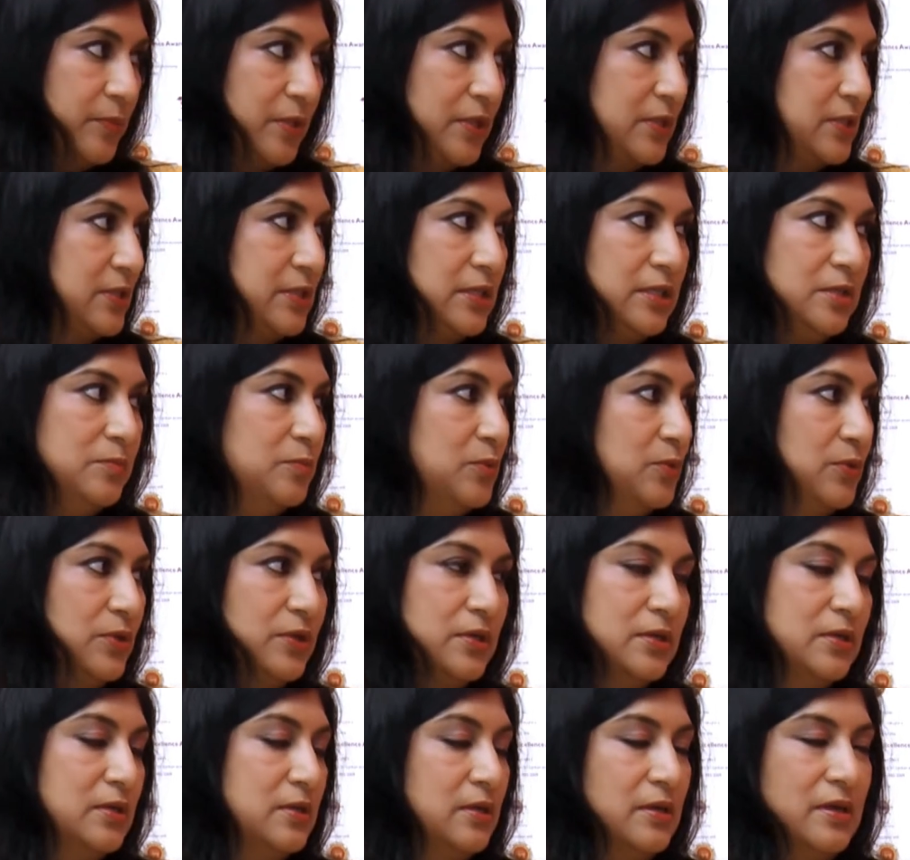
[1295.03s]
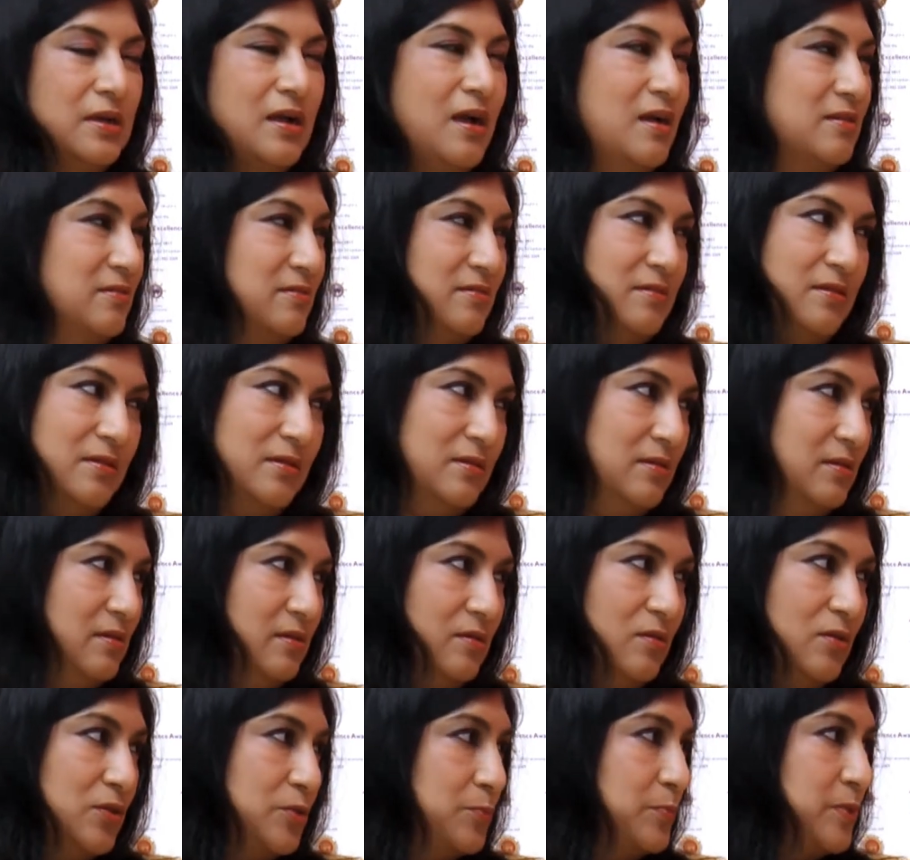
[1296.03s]
The tea board can't run a
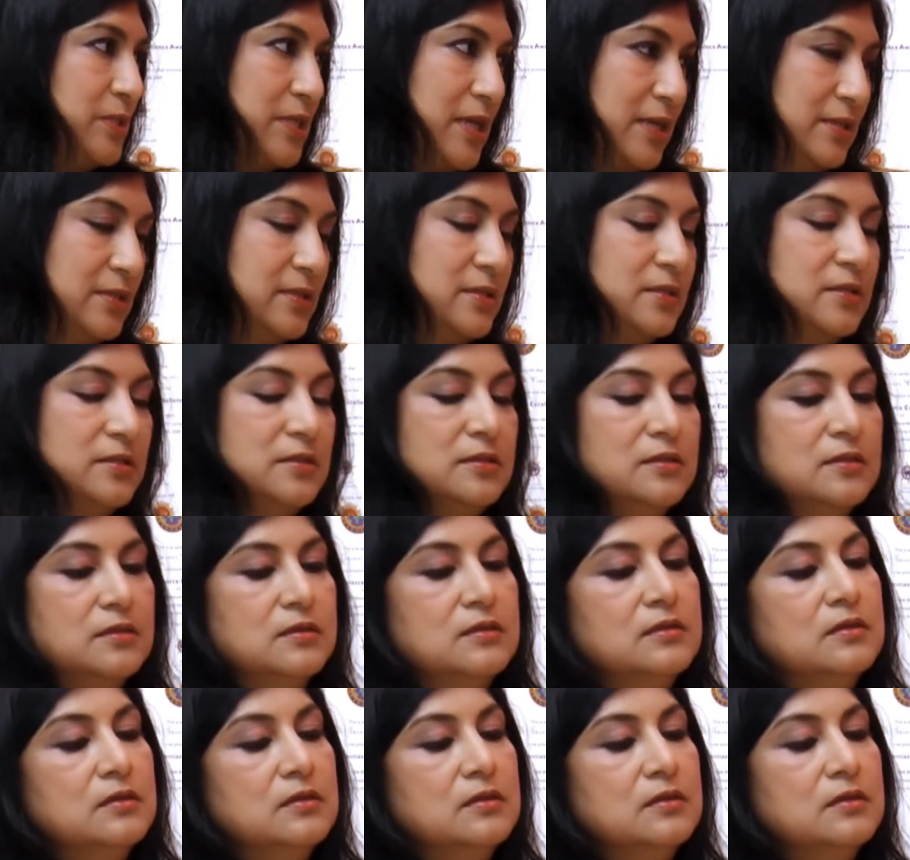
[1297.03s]
hospitality